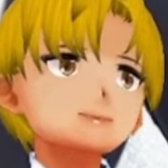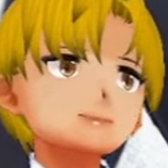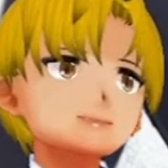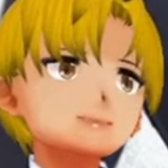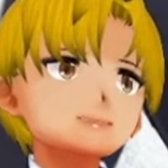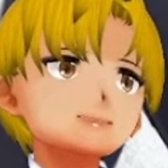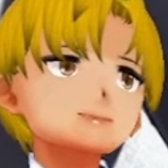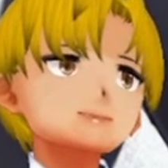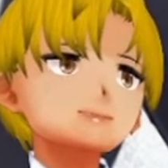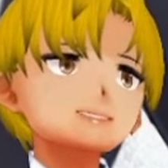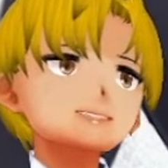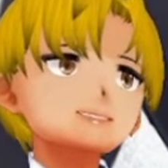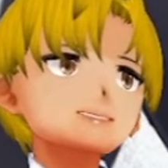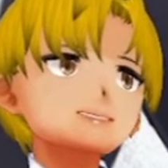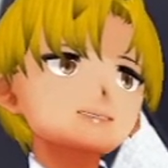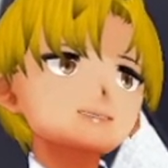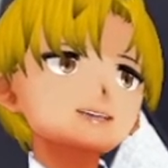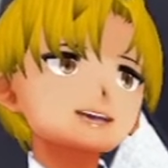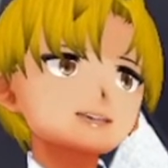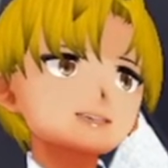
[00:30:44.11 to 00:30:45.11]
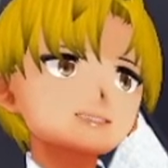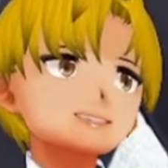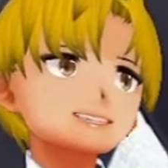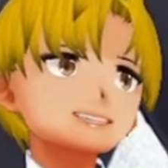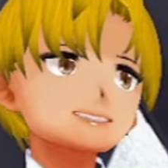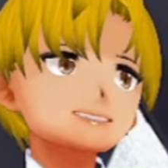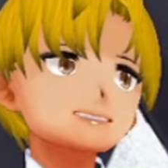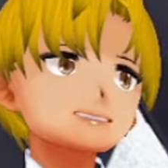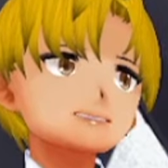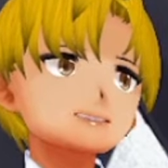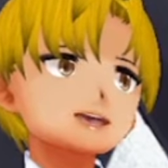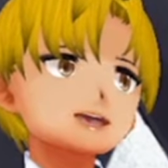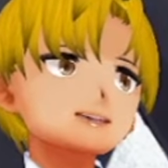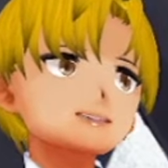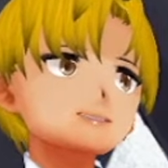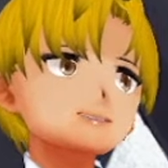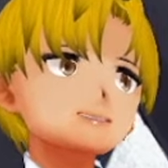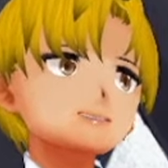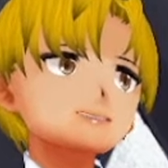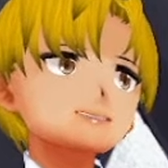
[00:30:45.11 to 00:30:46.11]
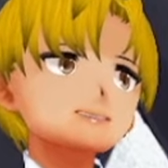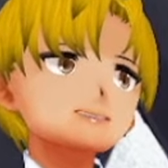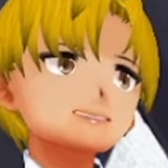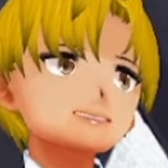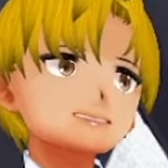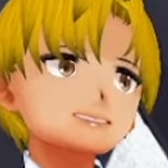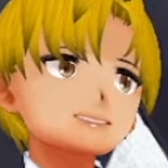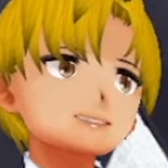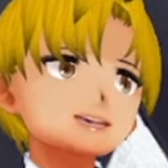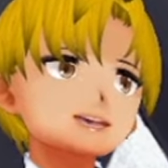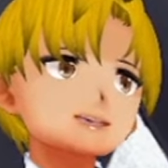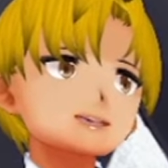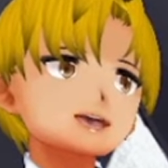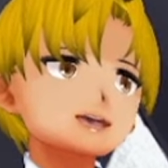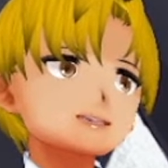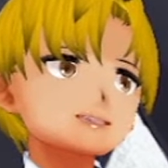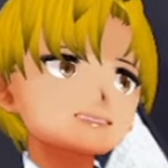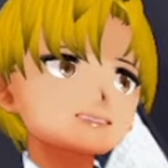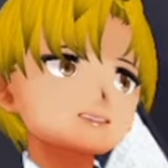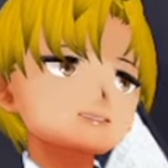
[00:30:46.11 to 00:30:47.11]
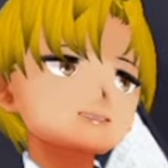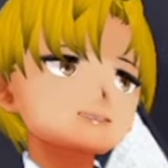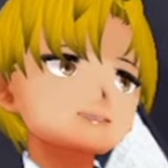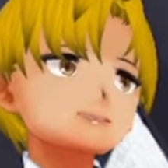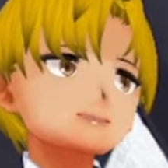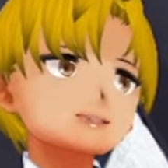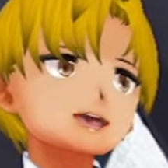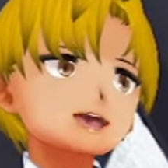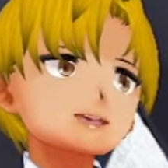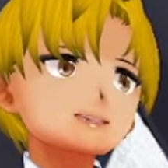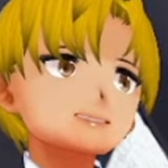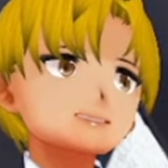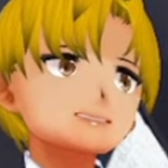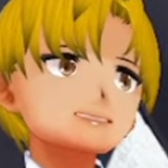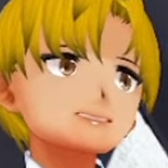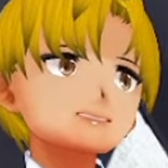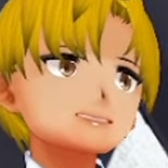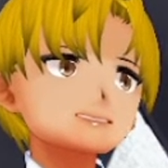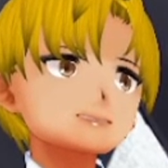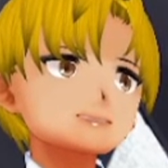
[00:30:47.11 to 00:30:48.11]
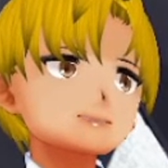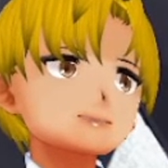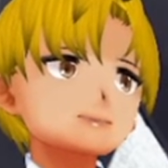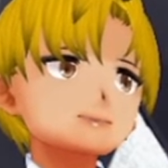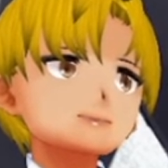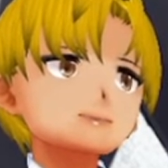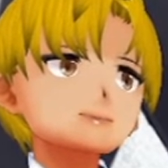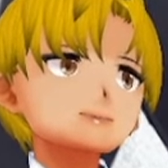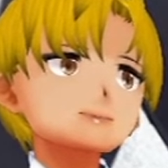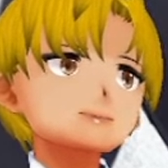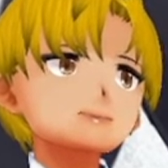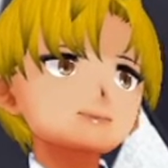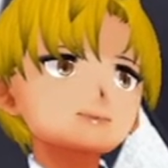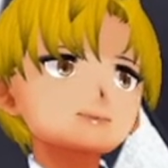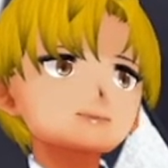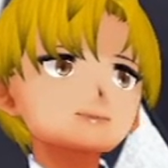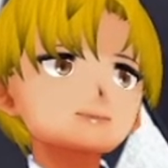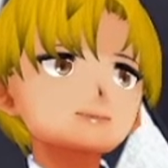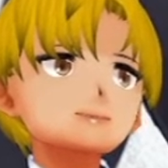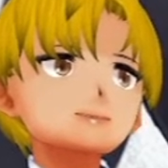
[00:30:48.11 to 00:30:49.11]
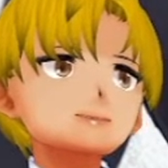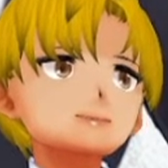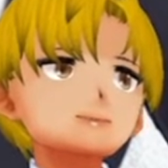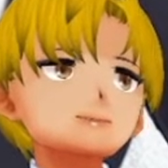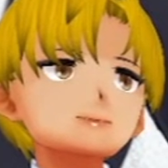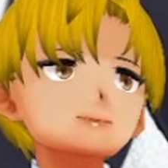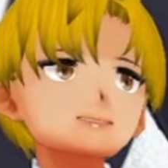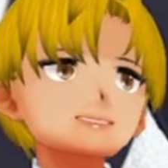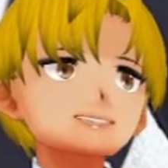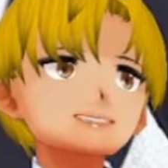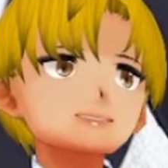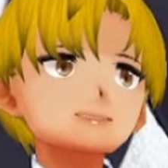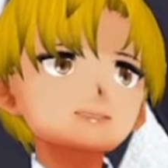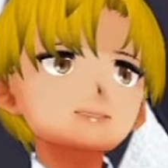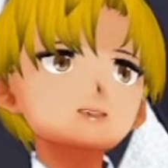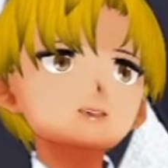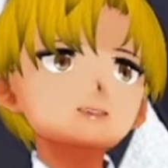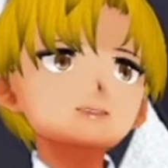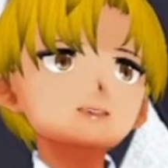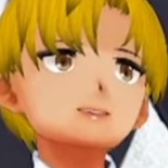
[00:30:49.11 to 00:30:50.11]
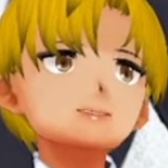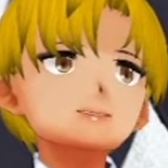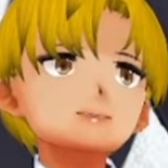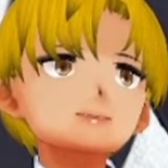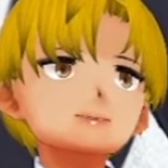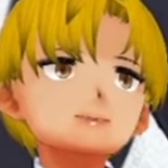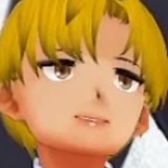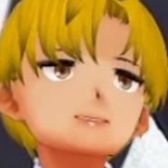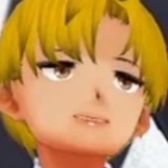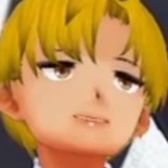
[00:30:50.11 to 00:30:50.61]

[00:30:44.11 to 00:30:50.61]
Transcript: If you're having a bad day, you can always come to me and I'll talk to you for as long as you need. Okay, cool. Good to